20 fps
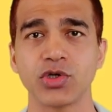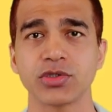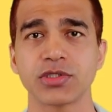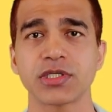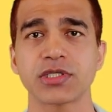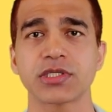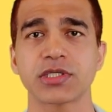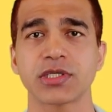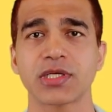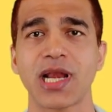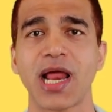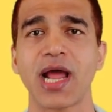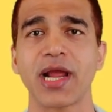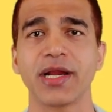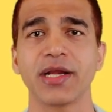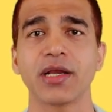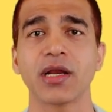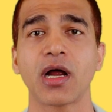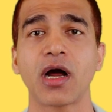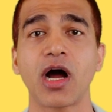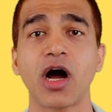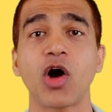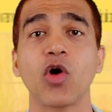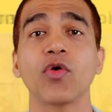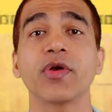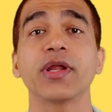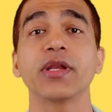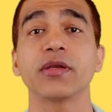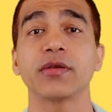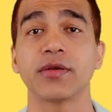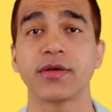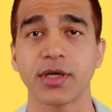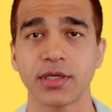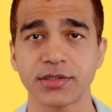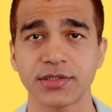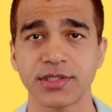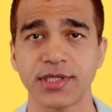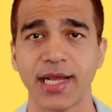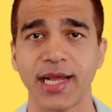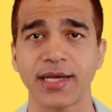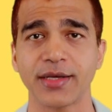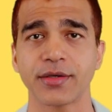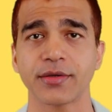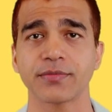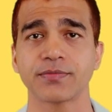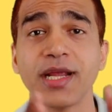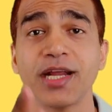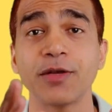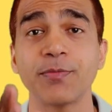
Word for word: on the slide how it does that.